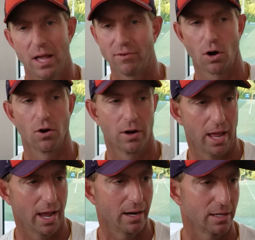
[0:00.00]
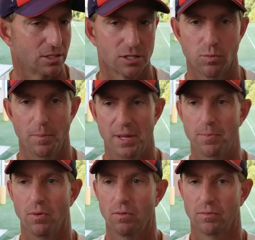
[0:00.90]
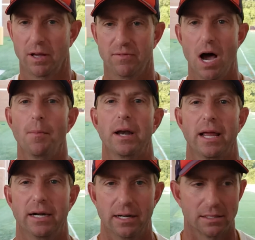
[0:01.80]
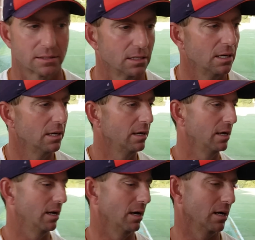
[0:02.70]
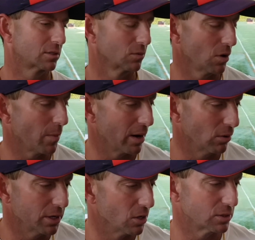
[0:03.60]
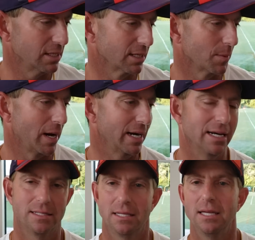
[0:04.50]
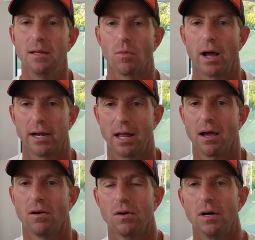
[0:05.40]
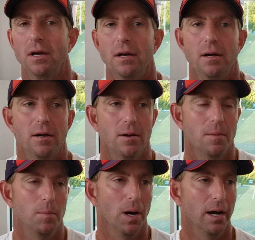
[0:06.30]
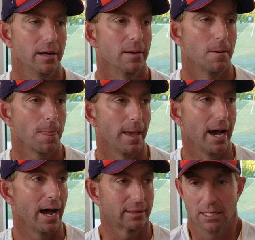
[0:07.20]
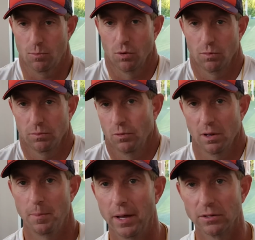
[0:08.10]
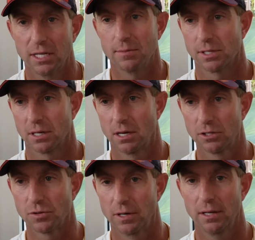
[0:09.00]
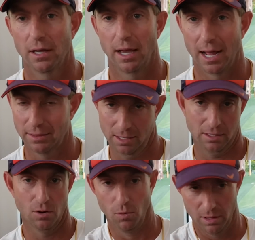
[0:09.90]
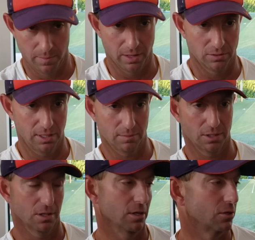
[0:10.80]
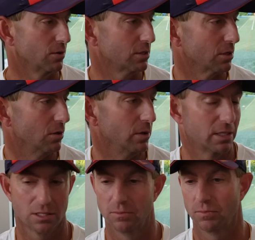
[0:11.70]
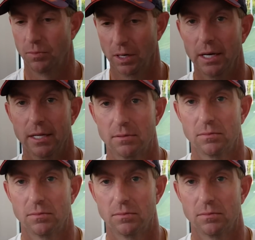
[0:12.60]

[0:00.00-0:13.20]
we haven't earned that. That's just what people have nominated us. Uh, so nobody really knows anything about any team right now, but I think we're one of the better teams in the country, and I think they're one of the better teams in the country. So it's a really